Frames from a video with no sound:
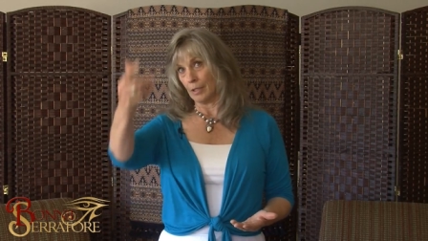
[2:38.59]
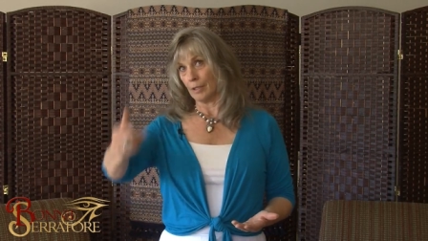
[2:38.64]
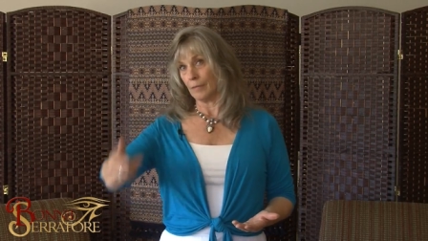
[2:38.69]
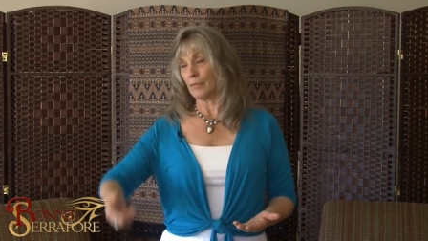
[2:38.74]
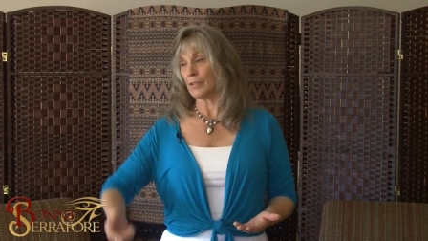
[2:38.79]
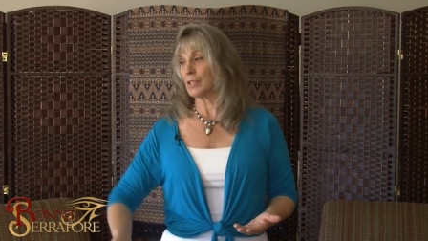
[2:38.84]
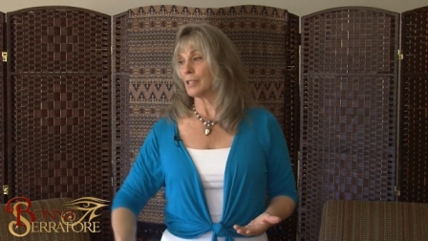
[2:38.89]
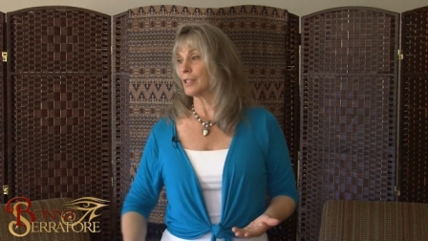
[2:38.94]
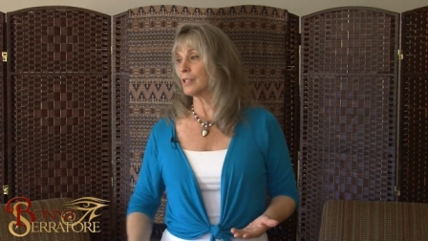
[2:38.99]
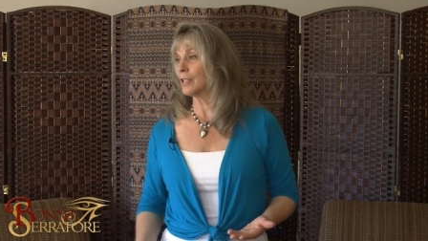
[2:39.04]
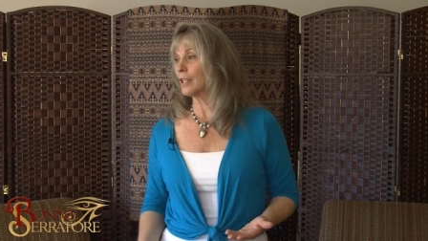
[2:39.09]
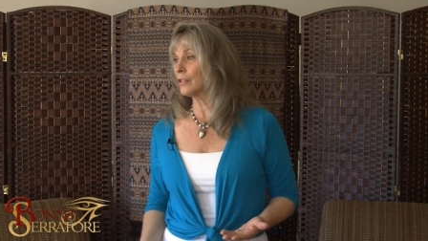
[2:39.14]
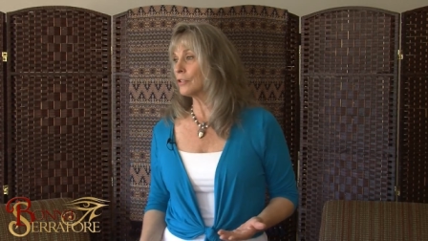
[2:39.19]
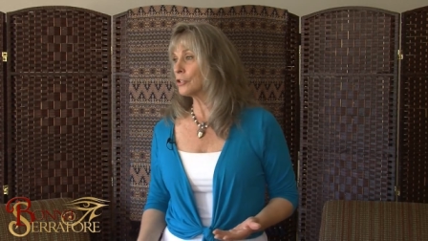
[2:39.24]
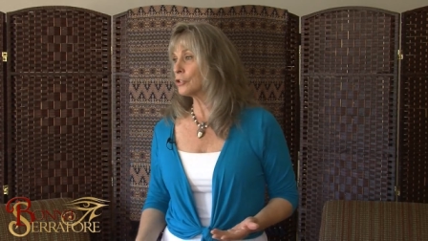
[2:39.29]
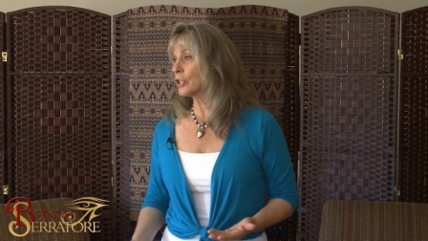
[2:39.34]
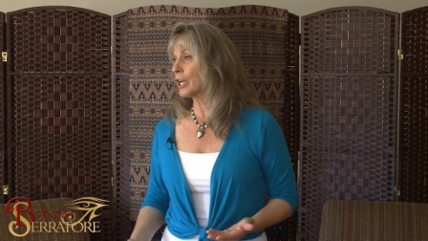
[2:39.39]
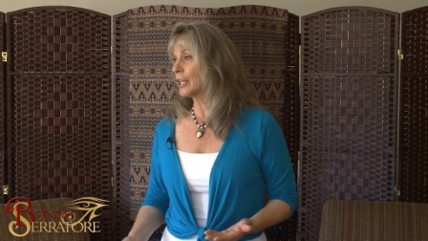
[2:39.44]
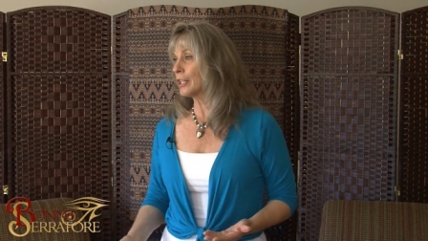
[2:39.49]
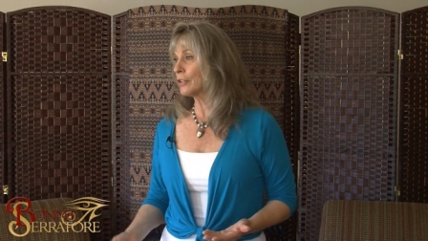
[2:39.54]
if it's the sun
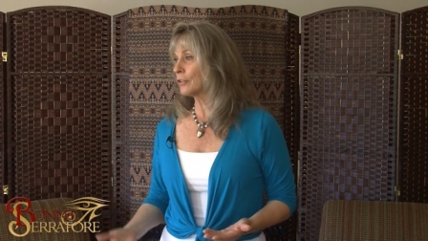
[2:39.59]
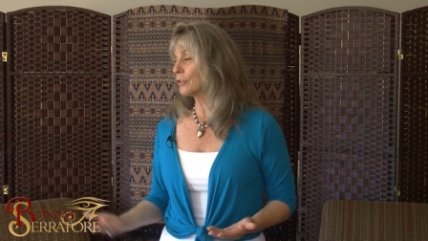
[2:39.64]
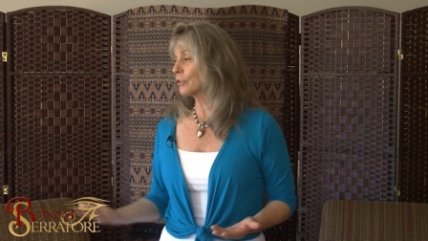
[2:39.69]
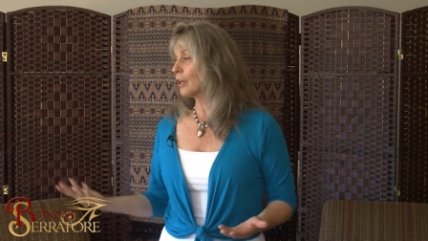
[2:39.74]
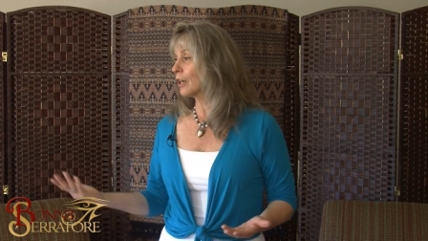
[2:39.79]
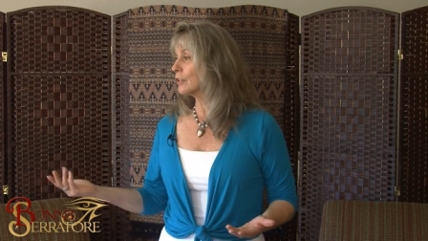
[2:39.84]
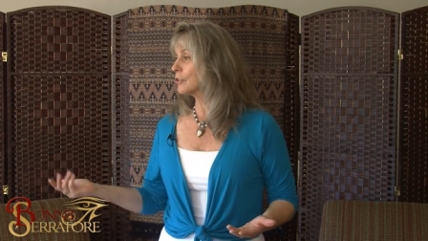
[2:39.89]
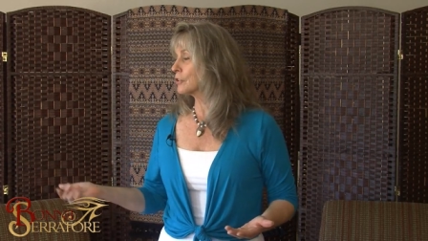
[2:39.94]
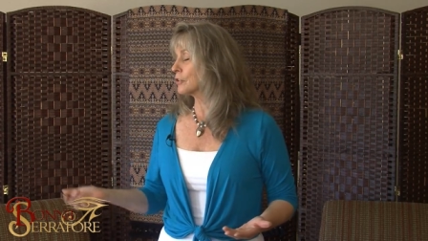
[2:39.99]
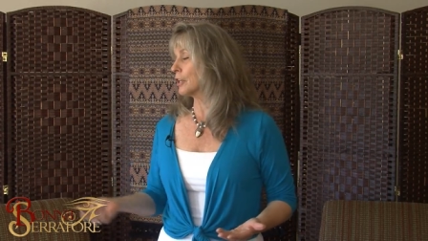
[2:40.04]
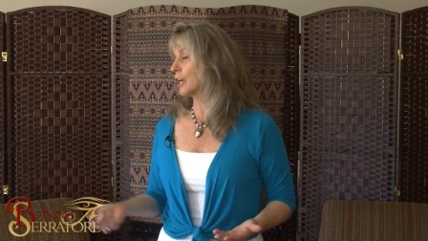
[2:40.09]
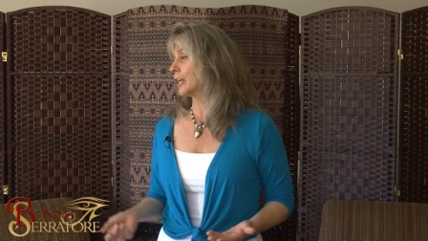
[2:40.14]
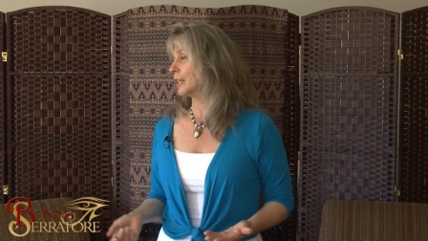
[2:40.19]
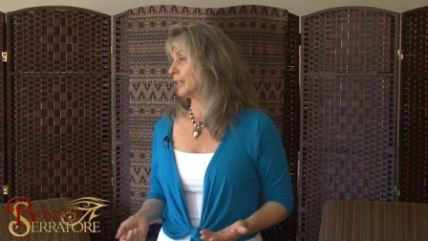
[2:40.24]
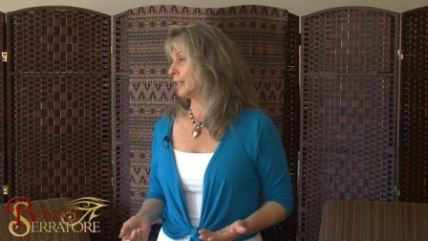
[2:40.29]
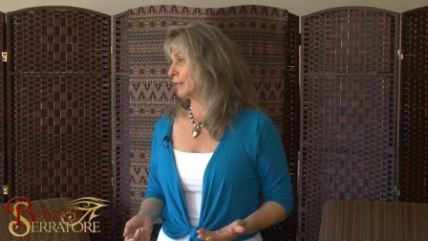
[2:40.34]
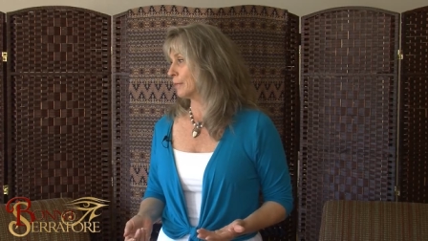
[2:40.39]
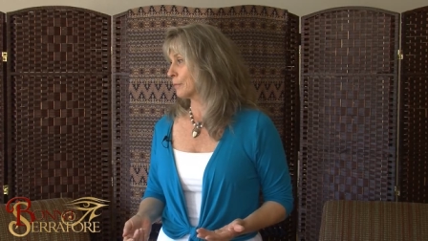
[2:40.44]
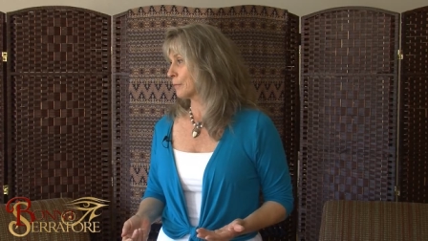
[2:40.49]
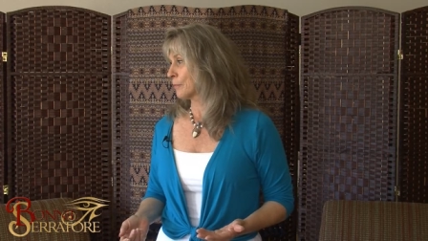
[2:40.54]
shining or not
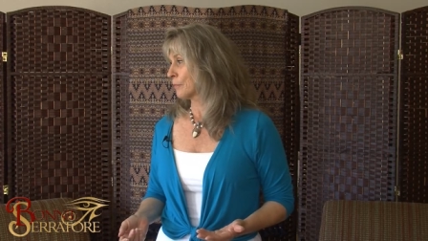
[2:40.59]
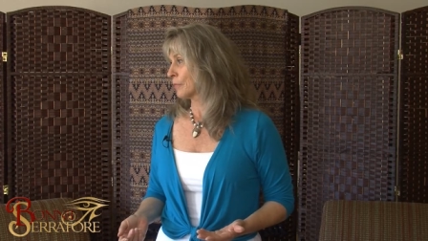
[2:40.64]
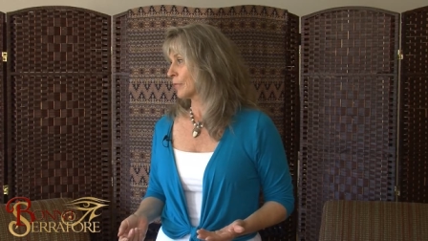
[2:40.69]
shining.